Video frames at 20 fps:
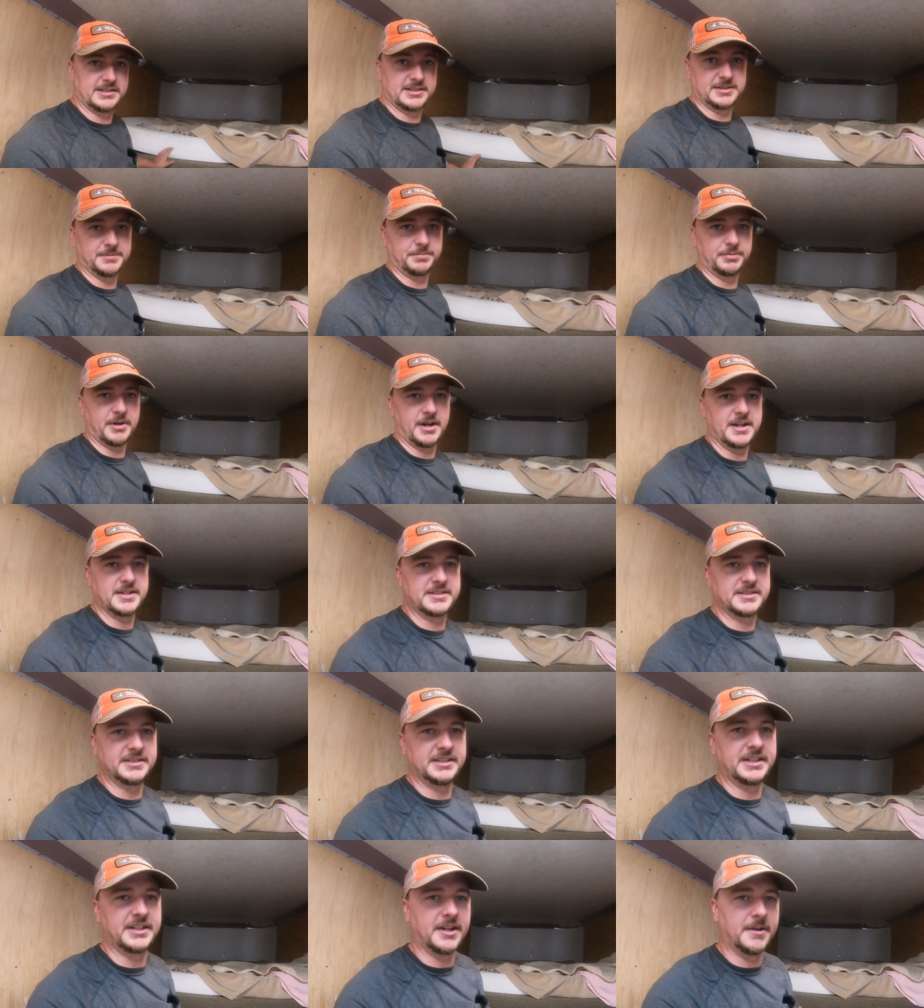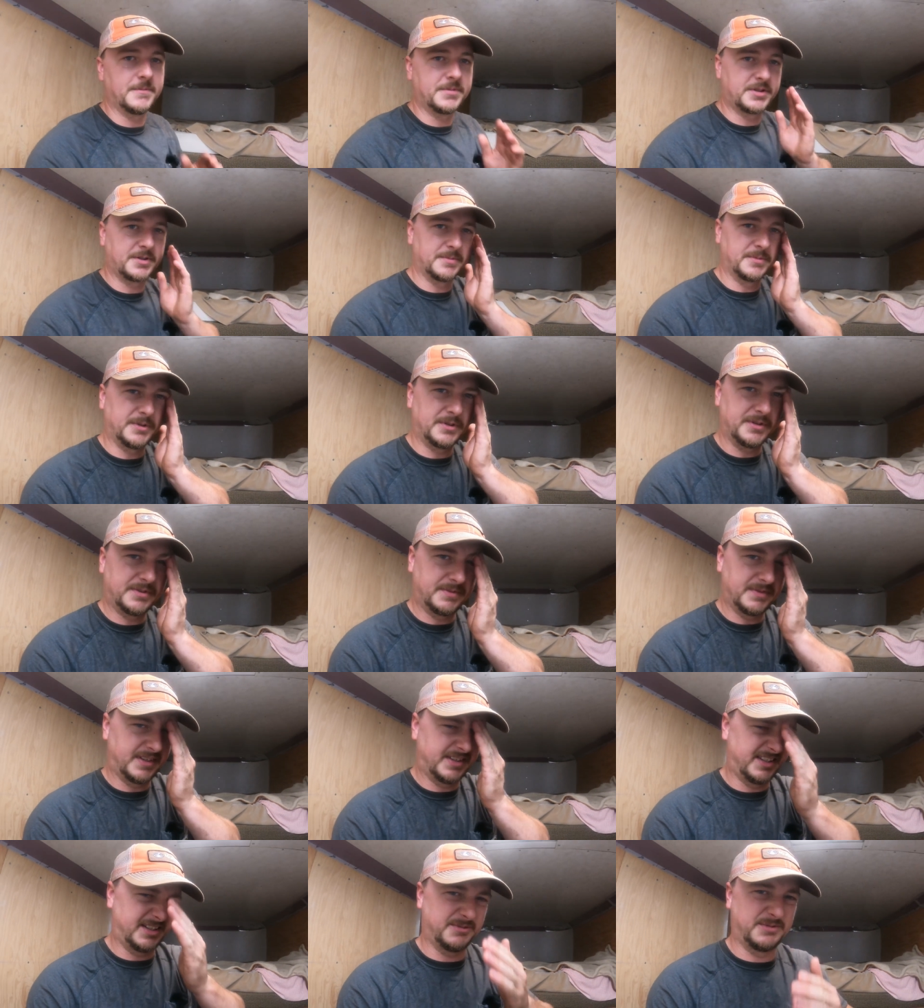It's surprisingly comfortable.
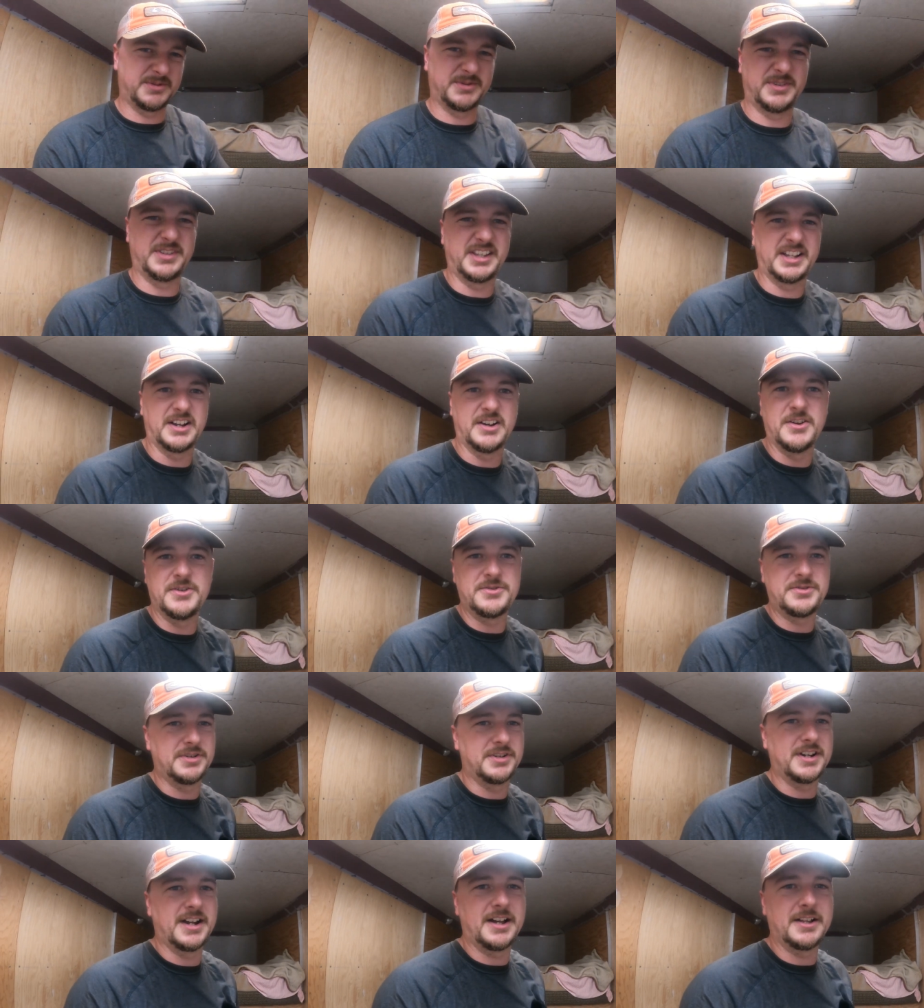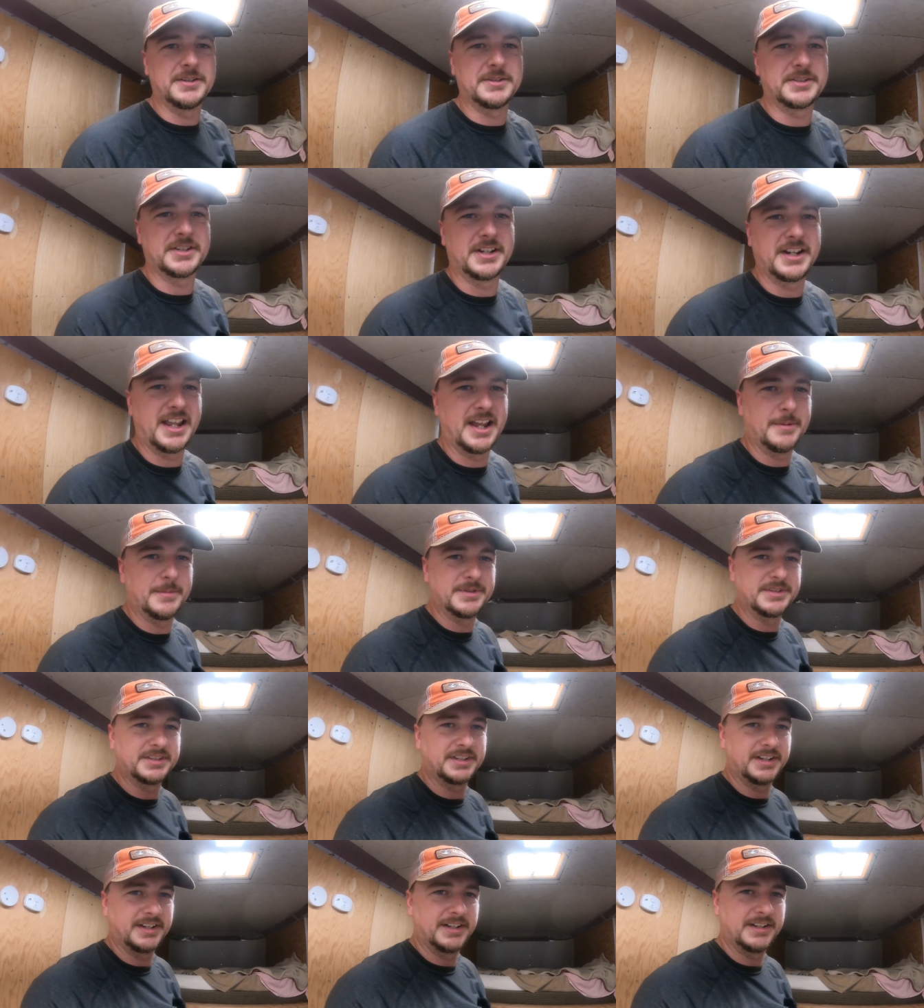I think it was only like a $100 on
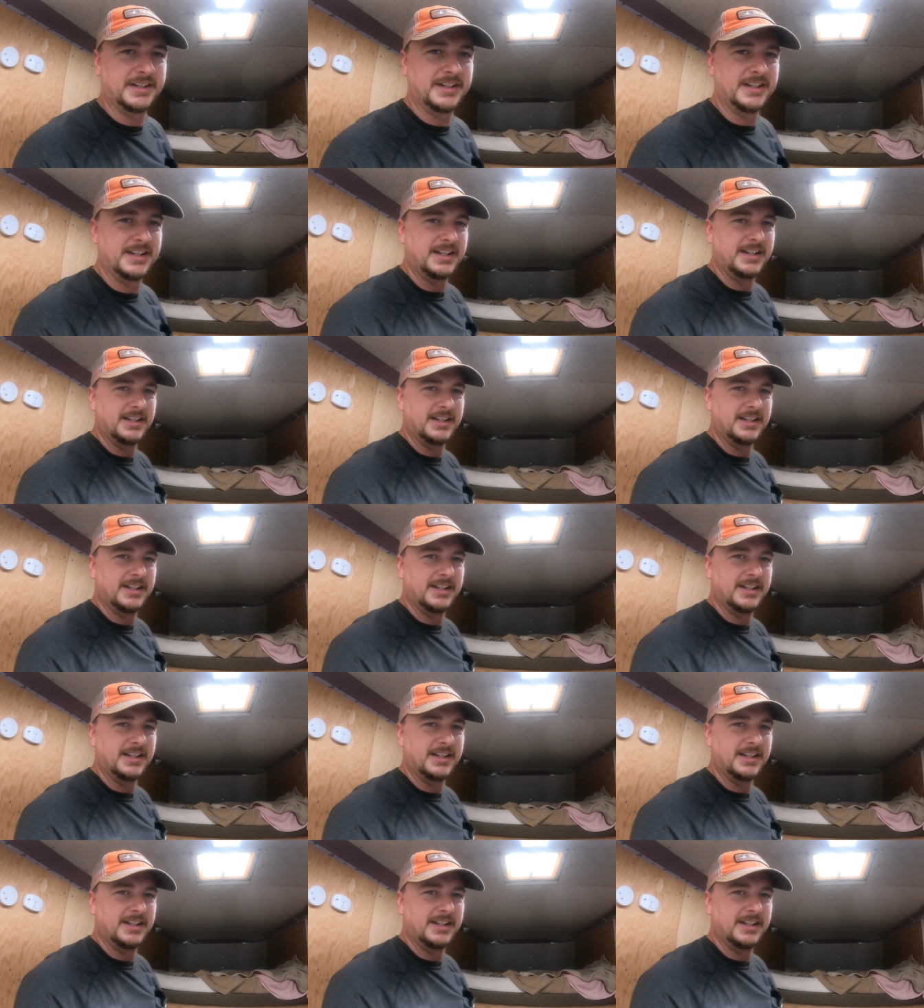Amazon.